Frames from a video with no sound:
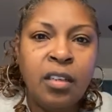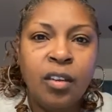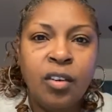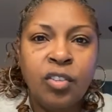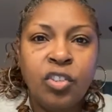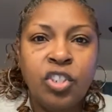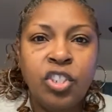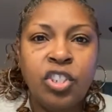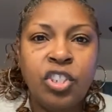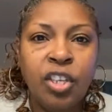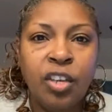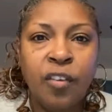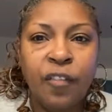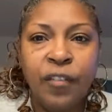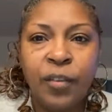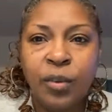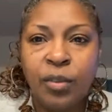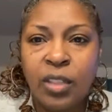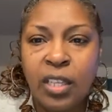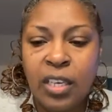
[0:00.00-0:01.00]
just share a
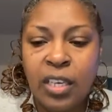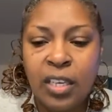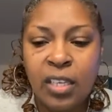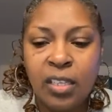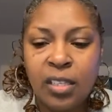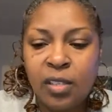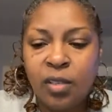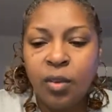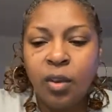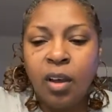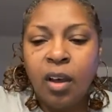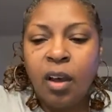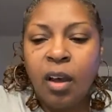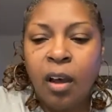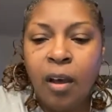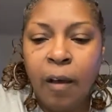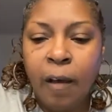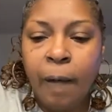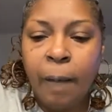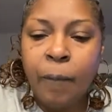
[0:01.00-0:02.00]
few things
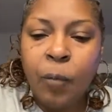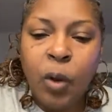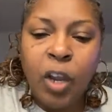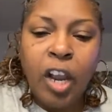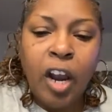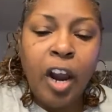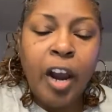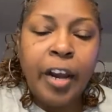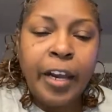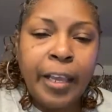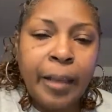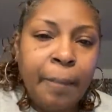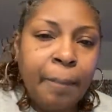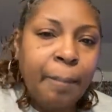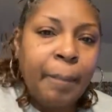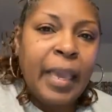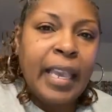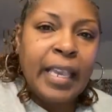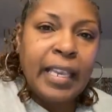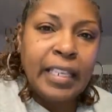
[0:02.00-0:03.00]
regarding
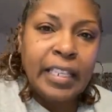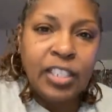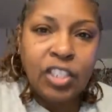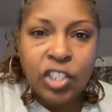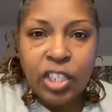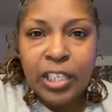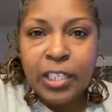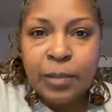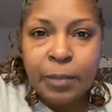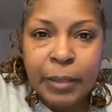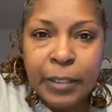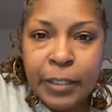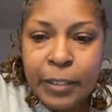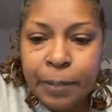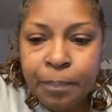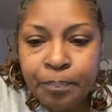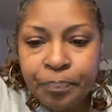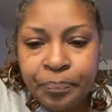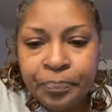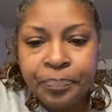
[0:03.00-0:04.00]
making adjustments
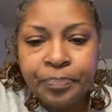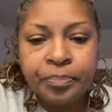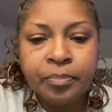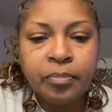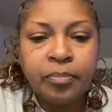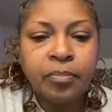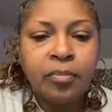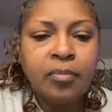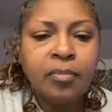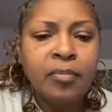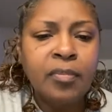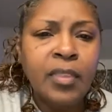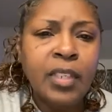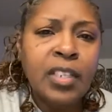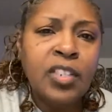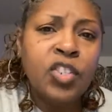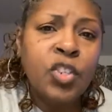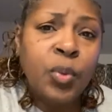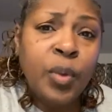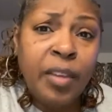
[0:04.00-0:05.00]

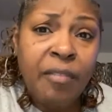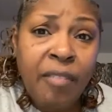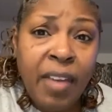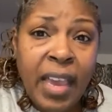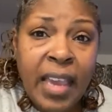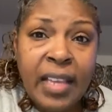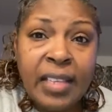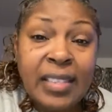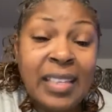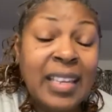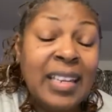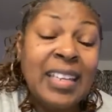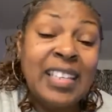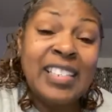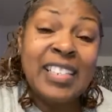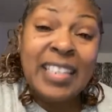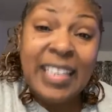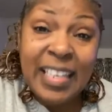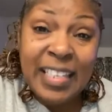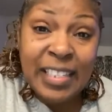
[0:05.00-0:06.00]
to advance, and
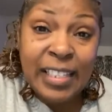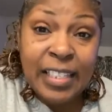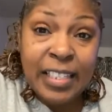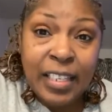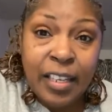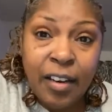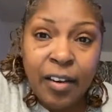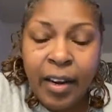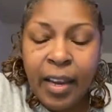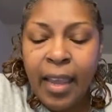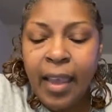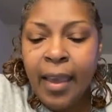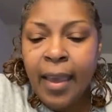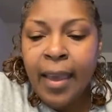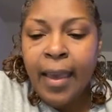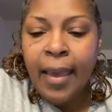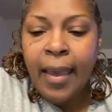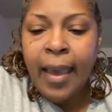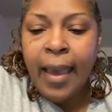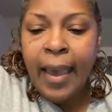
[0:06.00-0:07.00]
it's necessary.
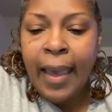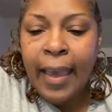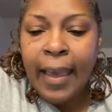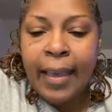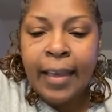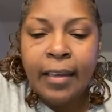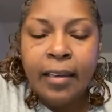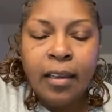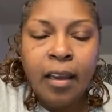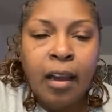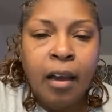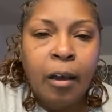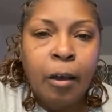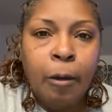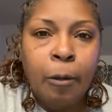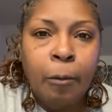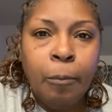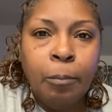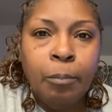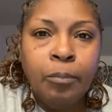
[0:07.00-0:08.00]
And,
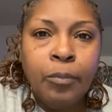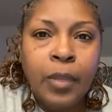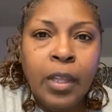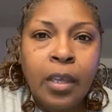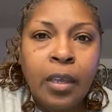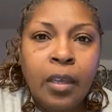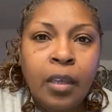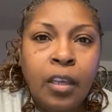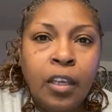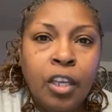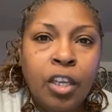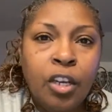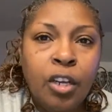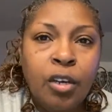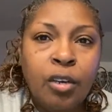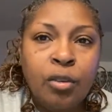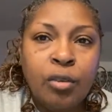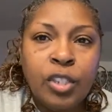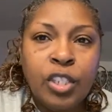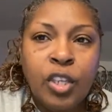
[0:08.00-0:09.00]

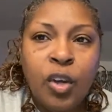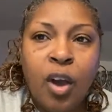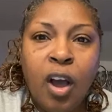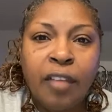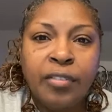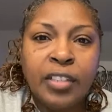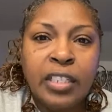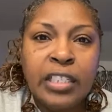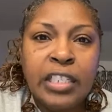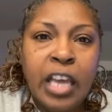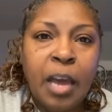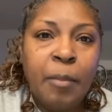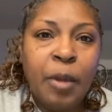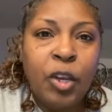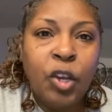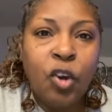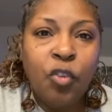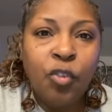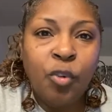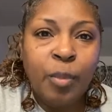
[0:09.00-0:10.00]
so oftentimes I
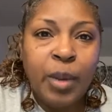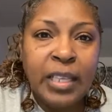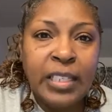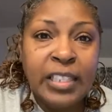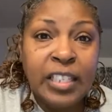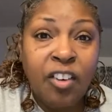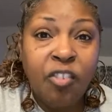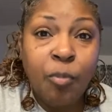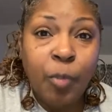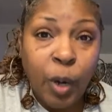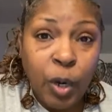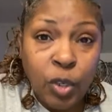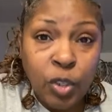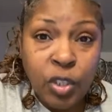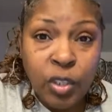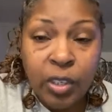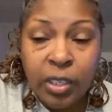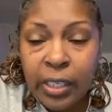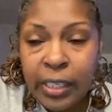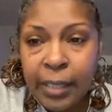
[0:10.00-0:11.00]
know for myself
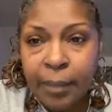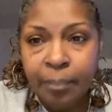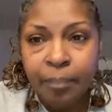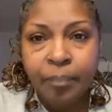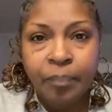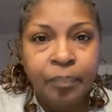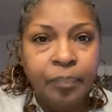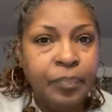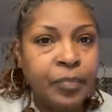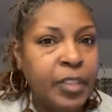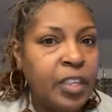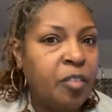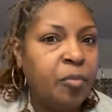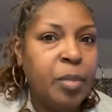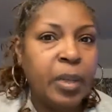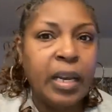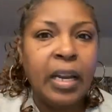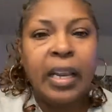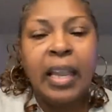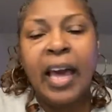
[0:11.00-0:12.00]
personally, there have
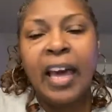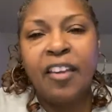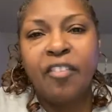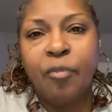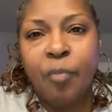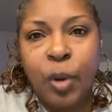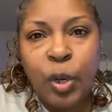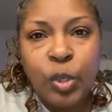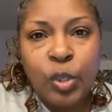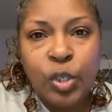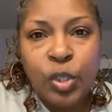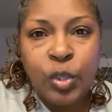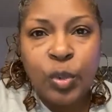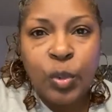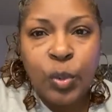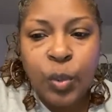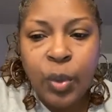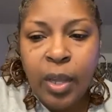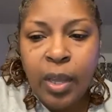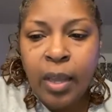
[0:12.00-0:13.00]
been a lot of personal